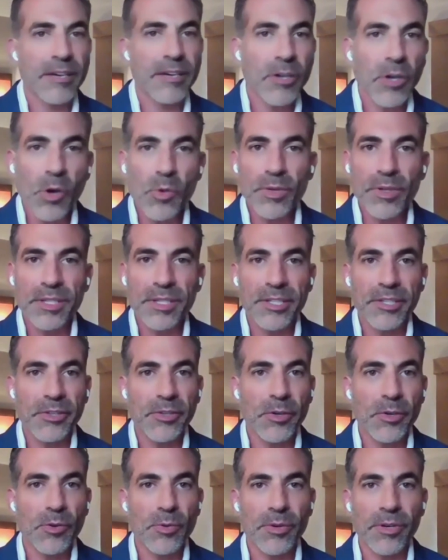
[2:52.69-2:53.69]
coconut
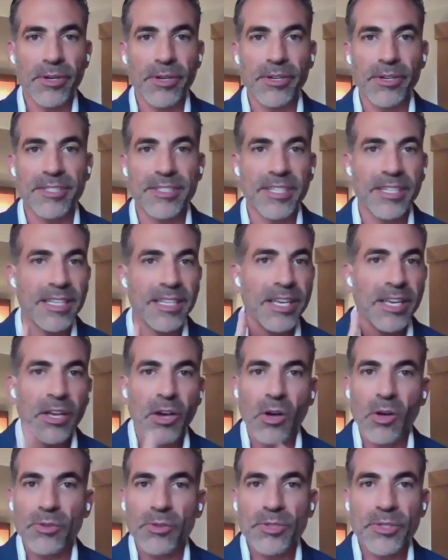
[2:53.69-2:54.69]
yogurt,
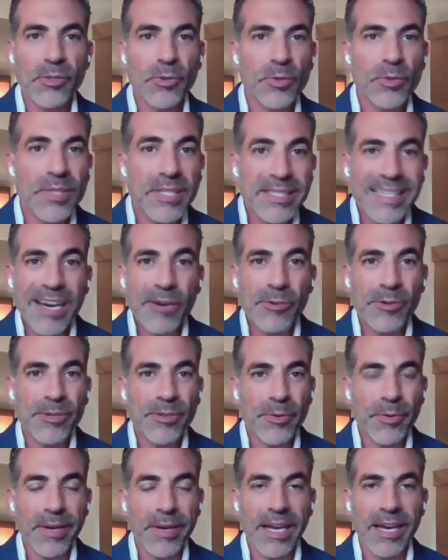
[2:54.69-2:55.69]
also
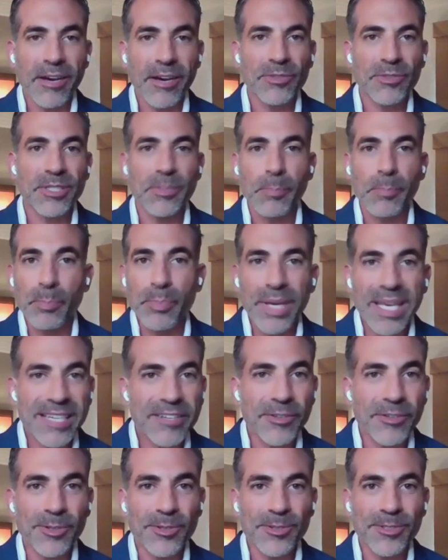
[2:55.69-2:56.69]
sauerkraut,
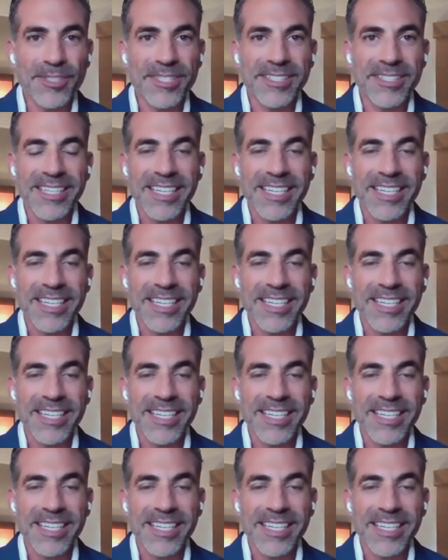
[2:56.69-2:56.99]
pickles.